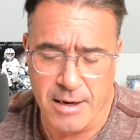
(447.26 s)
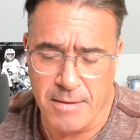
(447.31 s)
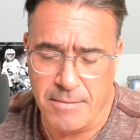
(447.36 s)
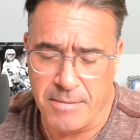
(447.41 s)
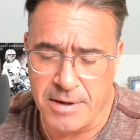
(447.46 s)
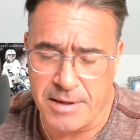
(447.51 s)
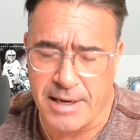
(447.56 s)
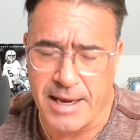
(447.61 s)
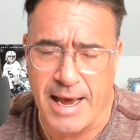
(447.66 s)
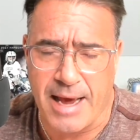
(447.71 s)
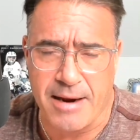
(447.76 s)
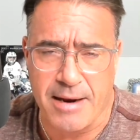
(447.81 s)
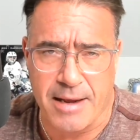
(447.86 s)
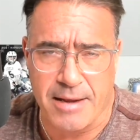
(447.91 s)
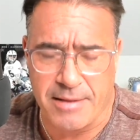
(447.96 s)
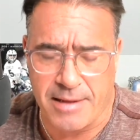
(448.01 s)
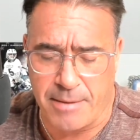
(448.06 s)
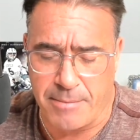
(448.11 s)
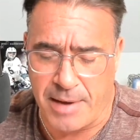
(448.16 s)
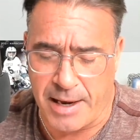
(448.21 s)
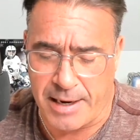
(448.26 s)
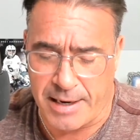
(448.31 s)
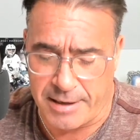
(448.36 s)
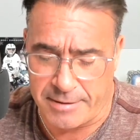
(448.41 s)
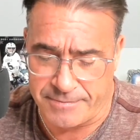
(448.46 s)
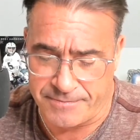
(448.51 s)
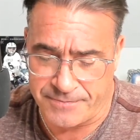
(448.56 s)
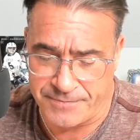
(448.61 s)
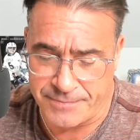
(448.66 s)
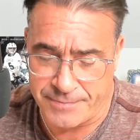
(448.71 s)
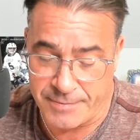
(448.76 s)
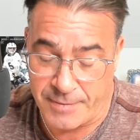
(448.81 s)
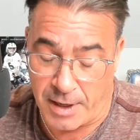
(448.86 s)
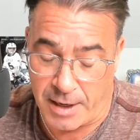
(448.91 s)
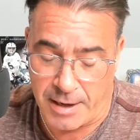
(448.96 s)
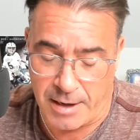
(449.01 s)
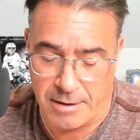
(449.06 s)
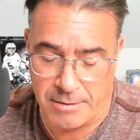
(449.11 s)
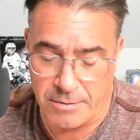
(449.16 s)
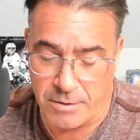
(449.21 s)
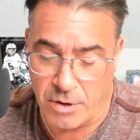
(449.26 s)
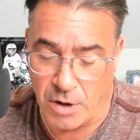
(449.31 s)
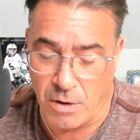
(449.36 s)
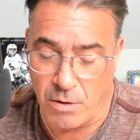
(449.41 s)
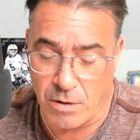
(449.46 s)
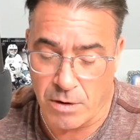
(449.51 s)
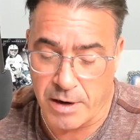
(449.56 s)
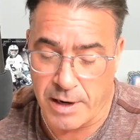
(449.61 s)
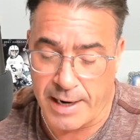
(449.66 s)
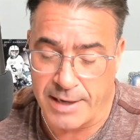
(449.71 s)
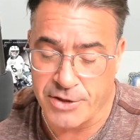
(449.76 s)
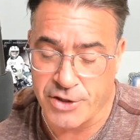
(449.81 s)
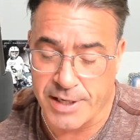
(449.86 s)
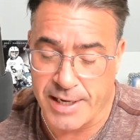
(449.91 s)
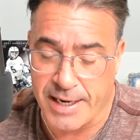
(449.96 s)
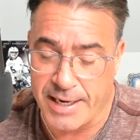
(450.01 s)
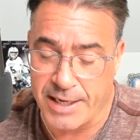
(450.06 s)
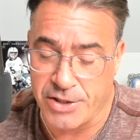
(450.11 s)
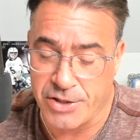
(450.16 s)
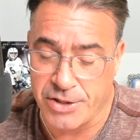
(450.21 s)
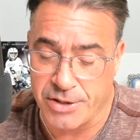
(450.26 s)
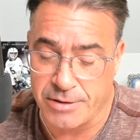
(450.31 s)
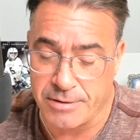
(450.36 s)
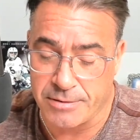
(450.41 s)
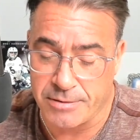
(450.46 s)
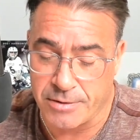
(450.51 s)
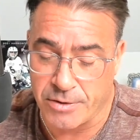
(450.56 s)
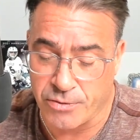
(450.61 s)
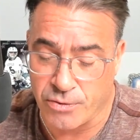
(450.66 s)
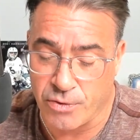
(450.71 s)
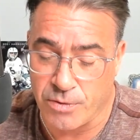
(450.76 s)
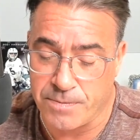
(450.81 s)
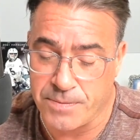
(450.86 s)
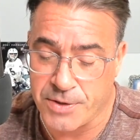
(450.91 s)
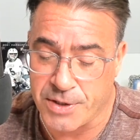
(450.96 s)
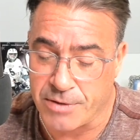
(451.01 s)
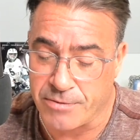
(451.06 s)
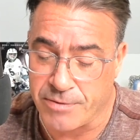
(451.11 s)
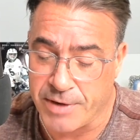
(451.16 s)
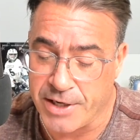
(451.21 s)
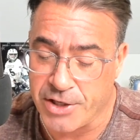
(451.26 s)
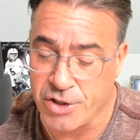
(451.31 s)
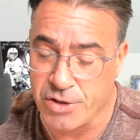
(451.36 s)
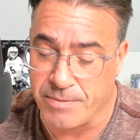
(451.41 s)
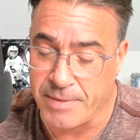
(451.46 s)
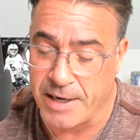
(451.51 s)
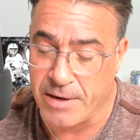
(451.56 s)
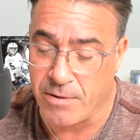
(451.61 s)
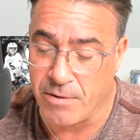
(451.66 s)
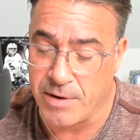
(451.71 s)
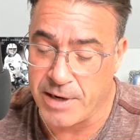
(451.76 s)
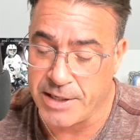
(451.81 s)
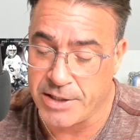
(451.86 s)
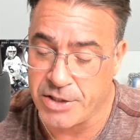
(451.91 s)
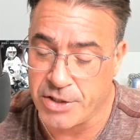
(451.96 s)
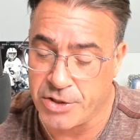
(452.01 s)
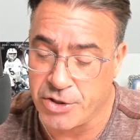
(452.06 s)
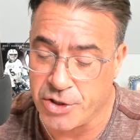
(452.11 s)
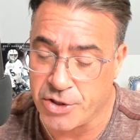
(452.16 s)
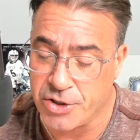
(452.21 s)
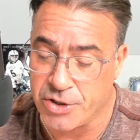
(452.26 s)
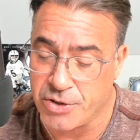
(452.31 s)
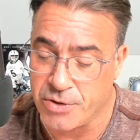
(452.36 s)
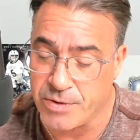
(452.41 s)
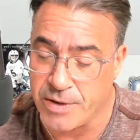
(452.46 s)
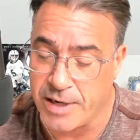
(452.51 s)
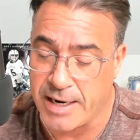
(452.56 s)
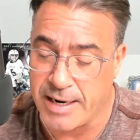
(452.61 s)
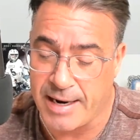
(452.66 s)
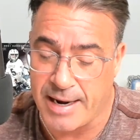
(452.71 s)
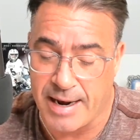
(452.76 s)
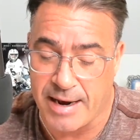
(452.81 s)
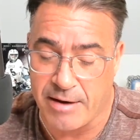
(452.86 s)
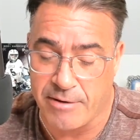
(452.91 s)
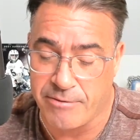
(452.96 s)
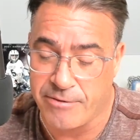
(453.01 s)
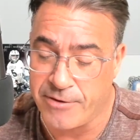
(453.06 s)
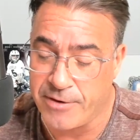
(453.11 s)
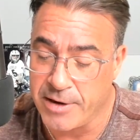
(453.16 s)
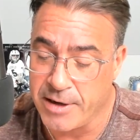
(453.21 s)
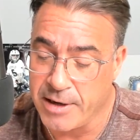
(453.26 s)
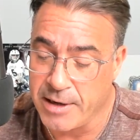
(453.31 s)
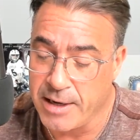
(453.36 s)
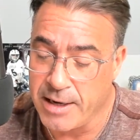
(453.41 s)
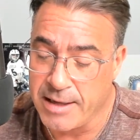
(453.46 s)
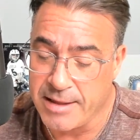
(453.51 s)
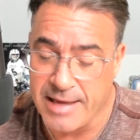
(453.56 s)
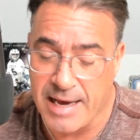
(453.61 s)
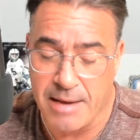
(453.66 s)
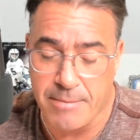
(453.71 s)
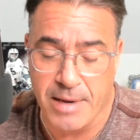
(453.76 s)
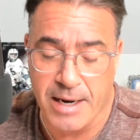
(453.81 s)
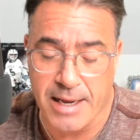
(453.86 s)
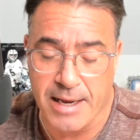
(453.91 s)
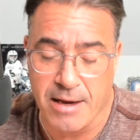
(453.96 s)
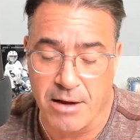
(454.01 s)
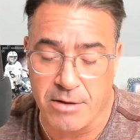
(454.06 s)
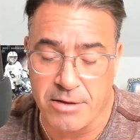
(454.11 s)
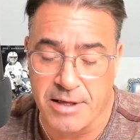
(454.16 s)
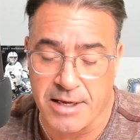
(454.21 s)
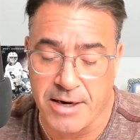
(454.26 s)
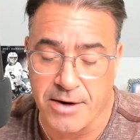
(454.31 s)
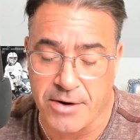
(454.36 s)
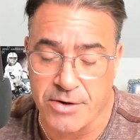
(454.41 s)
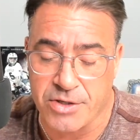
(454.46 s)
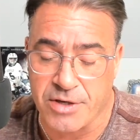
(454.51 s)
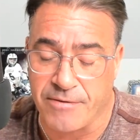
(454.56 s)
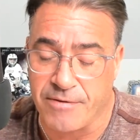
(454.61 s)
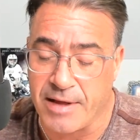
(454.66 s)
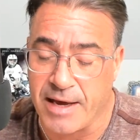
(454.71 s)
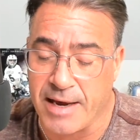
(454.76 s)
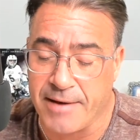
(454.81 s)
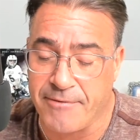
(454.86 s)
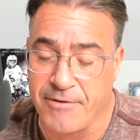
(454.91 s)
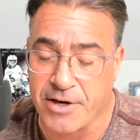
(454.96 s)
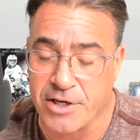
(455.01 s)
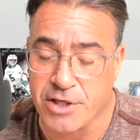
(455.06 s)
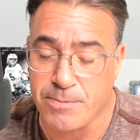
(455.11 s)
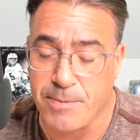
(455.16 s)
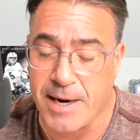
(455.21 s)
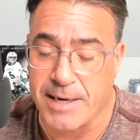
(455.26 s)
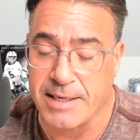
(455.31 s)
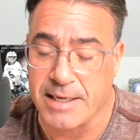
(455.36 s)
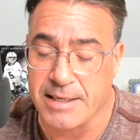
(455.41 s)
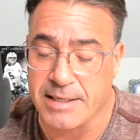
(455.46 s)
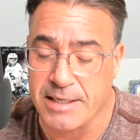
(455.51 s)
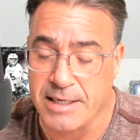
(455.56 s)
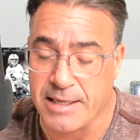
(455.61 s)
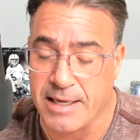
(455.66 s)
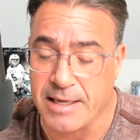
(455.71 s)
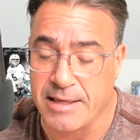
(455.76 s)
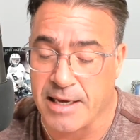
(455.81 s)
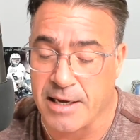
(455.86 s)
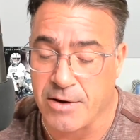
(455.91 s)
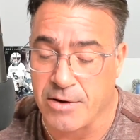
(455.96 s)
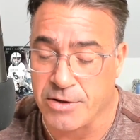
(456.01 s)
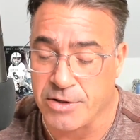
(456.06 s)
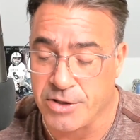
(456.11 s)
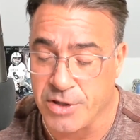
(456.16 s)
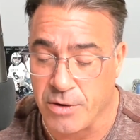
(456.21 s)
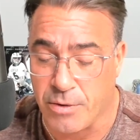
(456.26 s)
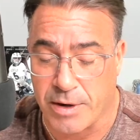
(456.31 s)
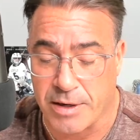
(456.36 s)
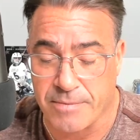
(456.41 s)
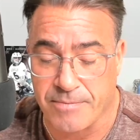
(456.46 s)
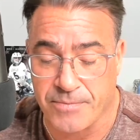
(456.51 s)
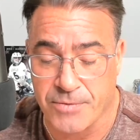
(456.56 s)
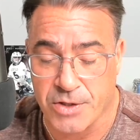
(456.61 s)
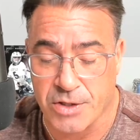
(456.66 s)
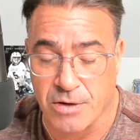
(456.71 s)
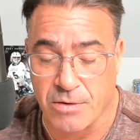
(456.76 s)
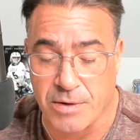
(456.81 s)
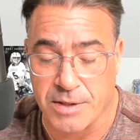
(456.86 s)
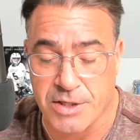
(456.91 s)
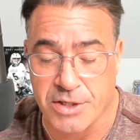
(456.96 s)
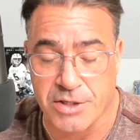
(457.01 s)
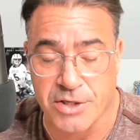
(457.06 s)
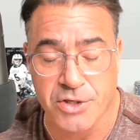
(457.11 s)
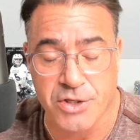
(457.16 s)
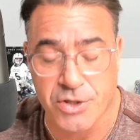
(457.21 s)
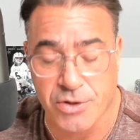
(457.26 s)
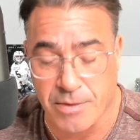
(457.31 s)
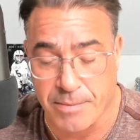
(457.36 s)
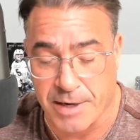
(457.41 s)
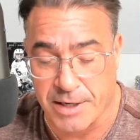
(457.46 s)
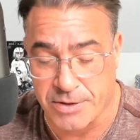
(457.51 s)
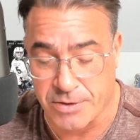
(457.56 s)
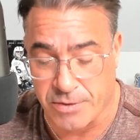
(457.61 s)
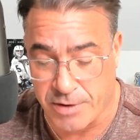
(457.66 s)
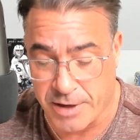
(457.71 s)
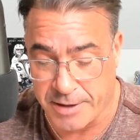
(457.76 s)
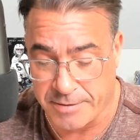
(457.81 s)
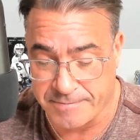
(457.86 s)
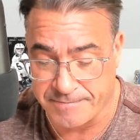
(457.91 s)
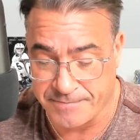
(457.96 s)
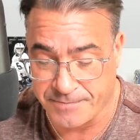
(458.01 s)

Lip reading: But again, they make it, you know, lower education groups and racial minorities just do not have that many healthy years of life expectancy that they could do it. So it's discriminatory.